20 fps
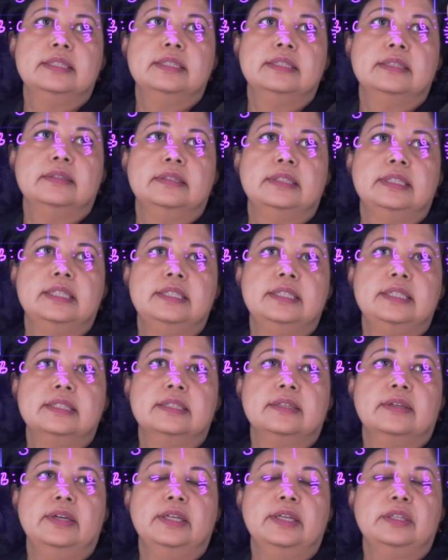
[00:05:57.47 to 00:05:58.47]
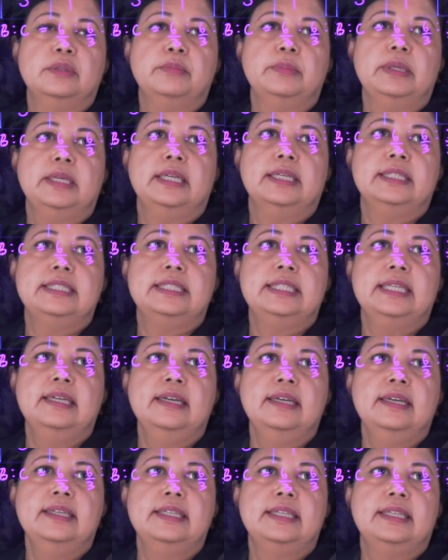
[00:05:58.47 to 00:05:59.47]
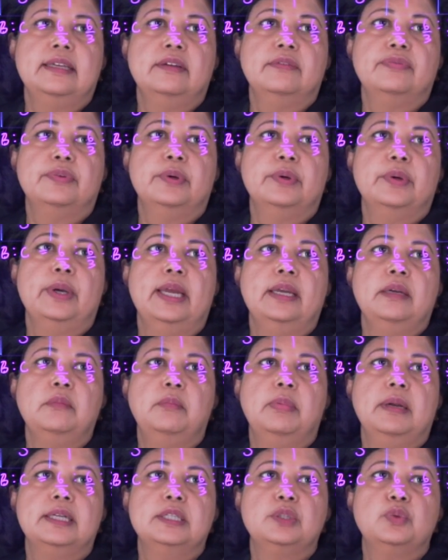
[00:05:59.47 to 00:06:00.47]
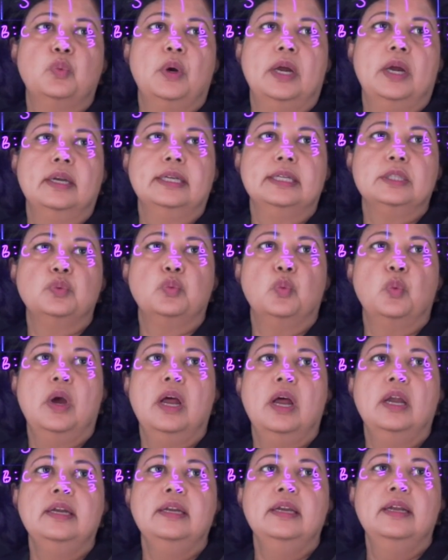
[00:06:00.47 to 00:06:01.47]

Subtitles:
So this is going to be a singlet, therefore n plus 1 is 1,